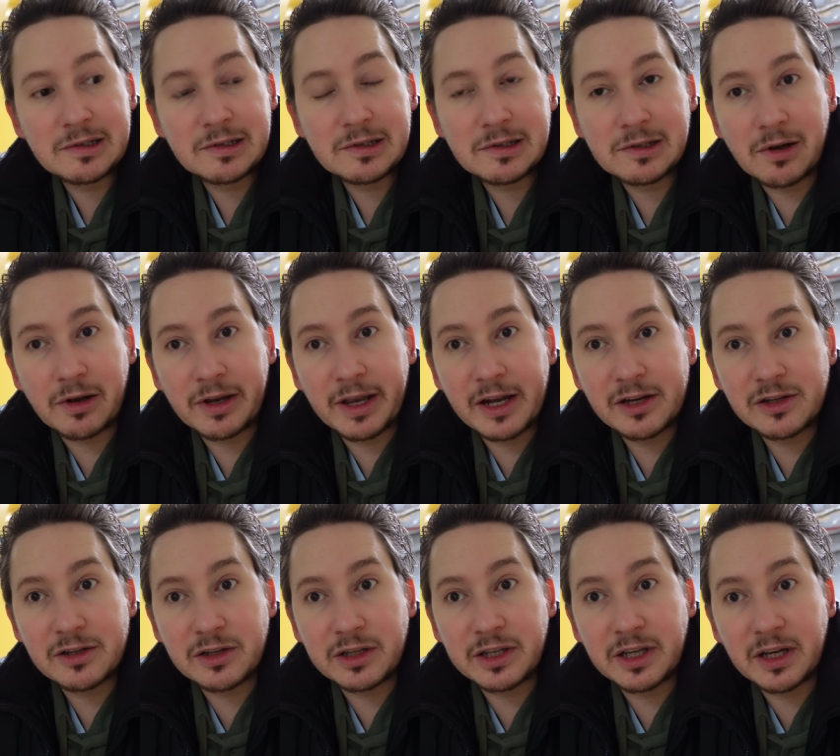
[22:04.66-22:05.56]
start getting
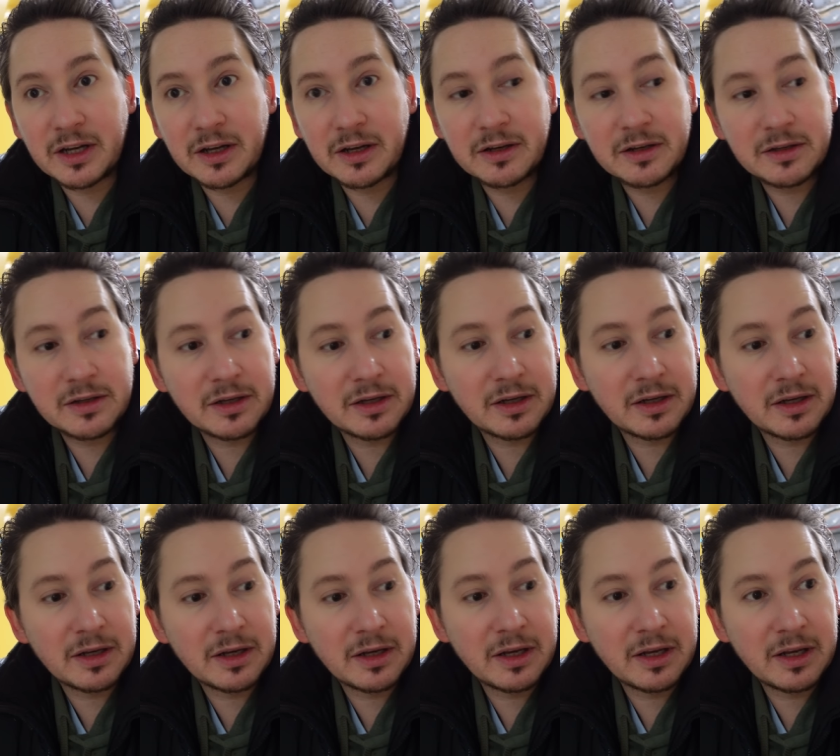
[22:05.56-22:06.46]
to the
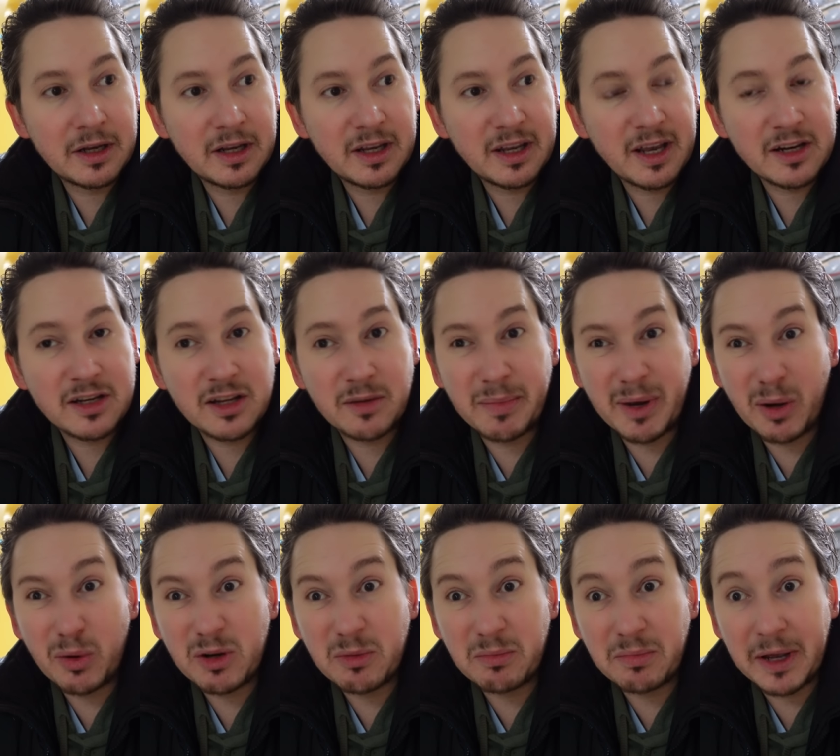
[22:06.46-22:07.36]

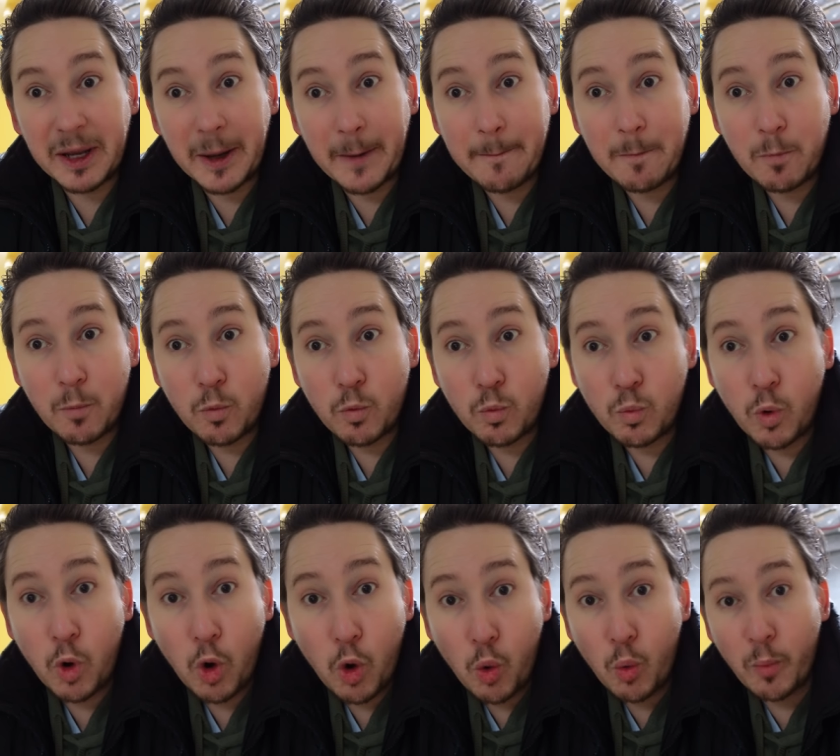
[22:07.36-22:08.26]
building bit.
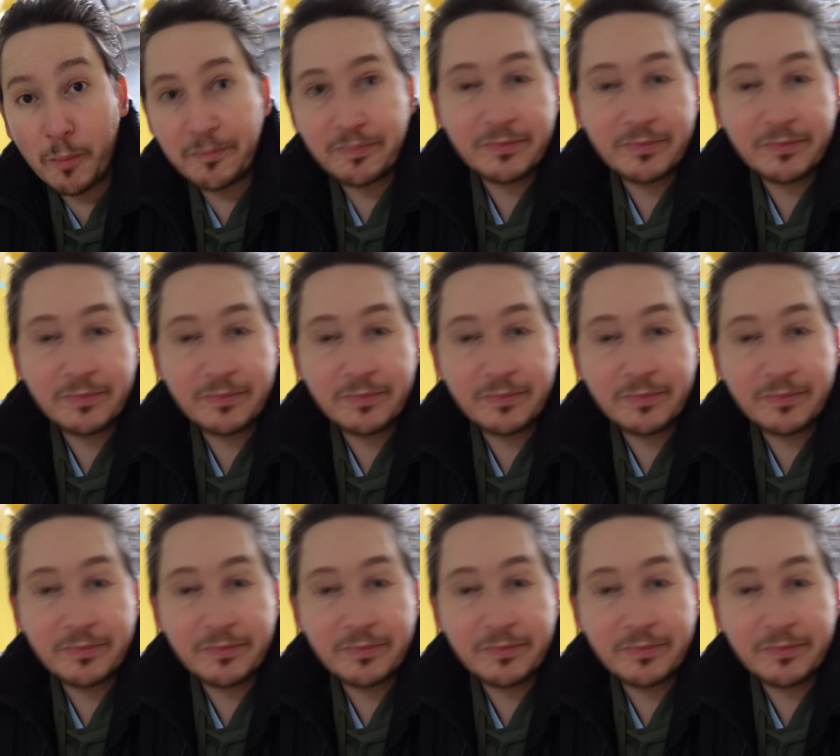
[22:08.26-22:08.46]
Woo!